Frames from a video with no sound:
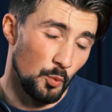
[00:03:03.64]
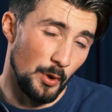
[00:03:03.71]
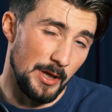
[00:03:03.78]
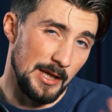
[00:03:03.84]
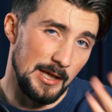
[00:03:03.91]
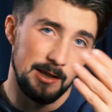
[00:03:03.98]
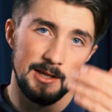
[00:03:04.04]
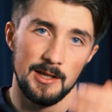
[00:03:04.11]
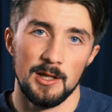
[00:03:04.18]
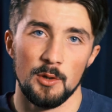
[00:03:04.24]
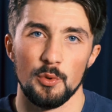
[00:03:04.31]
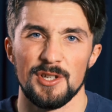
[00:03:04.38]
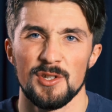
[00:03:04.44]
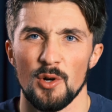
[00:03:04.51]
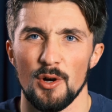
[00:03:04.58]

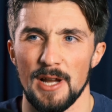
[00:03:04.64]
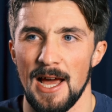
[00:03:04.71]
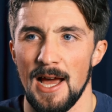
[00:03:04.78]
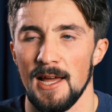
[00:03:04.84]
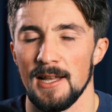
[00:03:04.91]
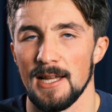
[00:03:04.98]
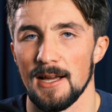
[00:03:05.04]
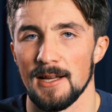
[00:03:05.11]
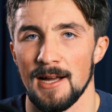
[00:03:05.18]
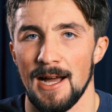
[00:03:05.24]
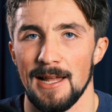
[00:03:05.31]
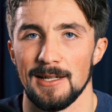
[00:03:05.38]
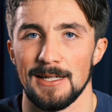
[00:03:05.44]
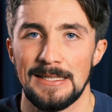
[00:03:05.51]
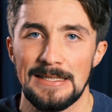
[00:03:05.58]
We saw that, and that
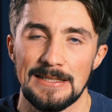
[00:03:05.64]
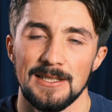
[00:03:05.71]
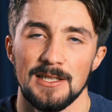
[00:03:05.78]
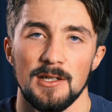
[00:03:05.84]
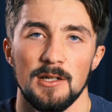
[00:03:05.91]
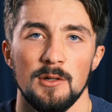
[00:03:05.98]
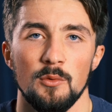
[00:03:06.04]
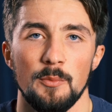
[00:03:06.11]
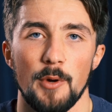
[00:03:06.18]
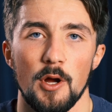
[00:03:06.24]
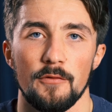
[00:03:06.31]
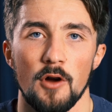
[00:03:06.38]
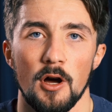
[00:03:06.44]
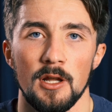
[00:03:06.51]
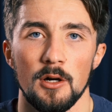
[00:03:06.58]
kind of, we
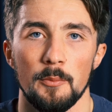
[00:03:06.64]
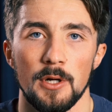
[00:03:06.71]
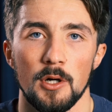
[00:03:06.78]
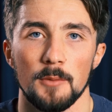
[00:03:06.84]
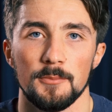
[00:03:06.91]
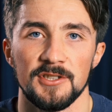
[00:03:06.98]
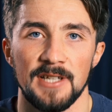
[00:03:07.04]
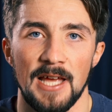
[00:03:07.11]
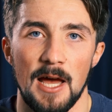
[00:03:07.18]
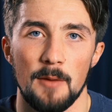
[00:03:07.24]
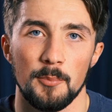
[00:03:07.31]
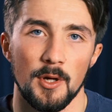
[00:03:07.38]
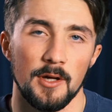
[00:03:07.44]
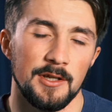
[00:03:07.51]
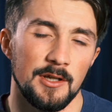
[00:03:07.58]
both got a little bit
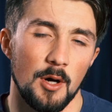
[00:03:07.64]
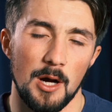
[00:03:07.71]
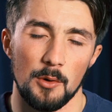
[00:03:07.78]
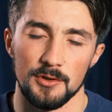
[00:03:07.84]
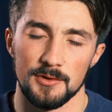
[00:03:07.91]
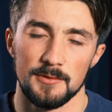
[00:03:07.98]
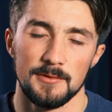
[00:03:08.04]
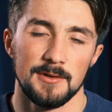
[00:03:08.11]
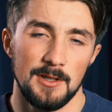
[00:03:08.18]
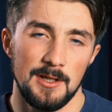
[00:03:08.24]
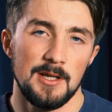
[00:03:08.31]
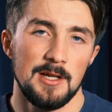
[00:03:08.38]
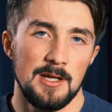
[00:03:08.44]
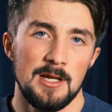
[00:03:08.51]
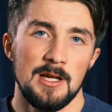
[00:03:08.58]
upset, but, I was
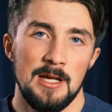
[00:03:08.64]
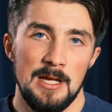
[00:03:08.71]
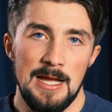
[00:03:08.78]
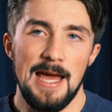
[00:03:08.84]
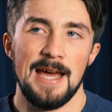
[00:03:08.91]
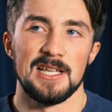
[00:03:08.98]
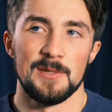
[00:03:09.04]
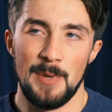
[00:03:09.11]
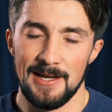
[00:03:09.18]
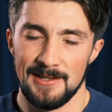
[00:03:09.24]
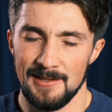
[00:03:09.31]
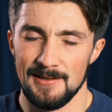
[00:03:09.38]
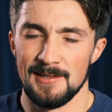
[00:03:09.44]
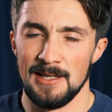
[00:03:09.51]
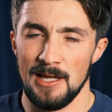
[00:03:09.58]

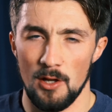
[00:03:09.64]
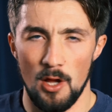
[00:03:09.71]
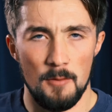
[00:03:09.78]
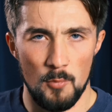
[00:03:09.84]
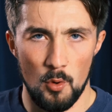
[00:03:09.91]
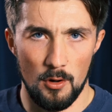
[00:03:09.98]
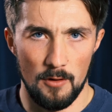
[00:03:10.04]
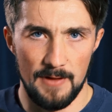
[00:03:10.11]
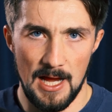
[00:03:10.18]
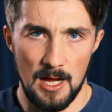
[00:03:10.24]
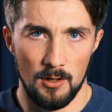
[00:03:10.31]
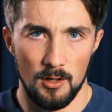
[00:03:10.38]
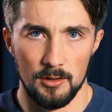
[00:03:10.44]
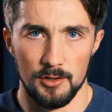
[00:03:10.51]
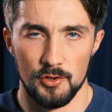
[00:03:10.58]
expecting to see a lot more of
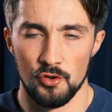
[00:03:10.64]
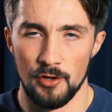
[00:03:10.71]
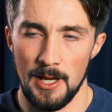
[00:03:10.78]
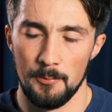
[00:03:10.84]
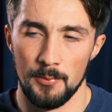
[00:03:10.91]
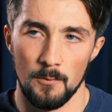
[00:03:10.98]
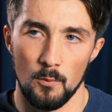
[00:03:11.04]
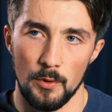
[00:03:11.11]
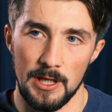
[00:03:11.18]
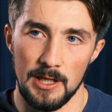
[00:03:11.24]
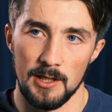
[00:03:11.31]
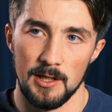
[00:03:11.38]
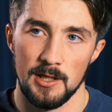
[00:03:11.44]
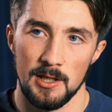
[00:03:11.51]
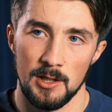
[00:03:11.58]
that along the trip, and
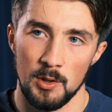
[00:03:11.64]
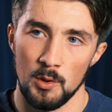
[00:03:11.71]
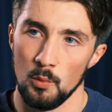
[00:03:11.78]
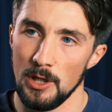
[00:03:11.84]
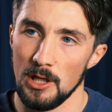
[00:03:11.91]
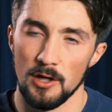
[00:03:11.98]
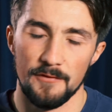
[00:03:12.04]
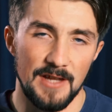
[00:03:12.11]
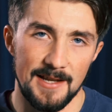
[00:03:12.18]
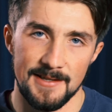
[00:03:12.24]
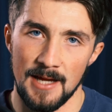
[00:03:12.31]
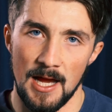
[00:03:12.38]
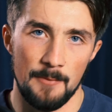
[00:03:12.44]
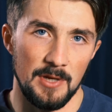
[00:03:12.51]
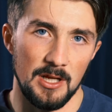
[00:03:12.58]
we loved our
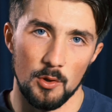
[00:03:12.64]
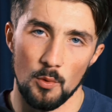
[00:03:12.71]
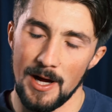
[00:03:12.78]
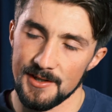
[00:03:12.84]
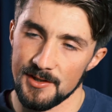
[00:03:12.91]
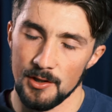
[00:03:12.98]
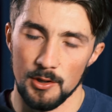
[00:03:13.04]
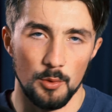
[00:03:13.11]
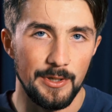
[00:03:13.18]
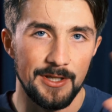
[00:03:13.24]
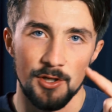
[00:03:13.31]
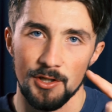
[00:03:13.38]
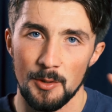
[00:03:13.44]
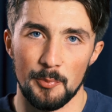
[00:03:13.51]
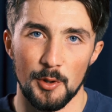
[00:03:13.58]
time in Iguazu. We
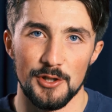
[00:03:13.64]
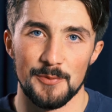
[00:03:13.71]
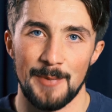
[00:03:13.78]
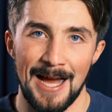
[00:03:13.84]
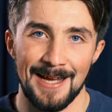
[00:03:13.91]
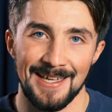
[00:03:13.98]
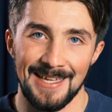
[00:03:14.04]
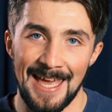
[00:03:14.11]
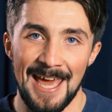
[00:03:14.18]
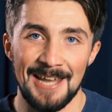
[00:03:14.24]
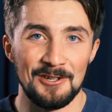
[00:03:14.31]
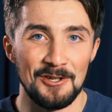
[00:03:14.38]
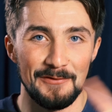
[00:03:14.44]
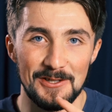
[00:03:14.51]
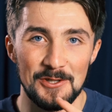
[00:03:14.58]
took the bus back
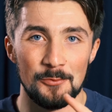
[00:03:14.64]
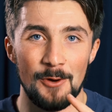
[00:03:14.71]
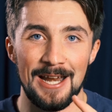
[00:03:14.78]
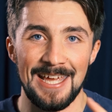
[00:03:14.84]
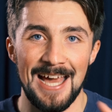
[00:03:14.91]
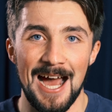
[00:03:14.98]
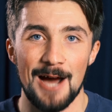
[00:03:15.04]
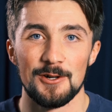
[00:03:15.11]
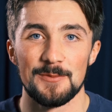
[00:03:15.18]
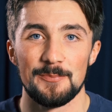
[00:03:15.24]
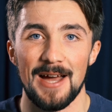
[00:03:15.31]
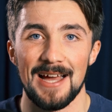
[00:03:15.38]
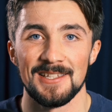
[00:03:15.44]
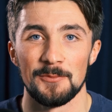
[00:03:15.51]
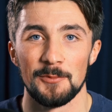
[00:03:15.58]
again, another 20 hours
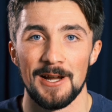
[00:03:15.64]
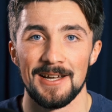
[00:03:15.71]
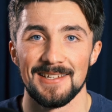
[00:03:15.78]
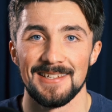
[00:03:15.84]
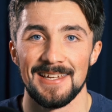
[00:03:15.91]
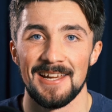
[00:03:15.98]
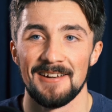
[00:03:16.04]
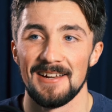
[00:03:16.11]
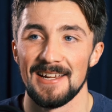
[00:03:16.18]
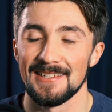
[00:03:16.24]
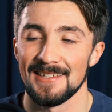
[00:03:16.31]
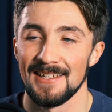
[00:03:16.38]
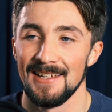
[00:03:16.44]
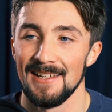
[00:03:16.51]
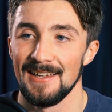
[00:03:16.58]
back to Buenos
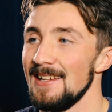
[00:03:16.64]
Aires,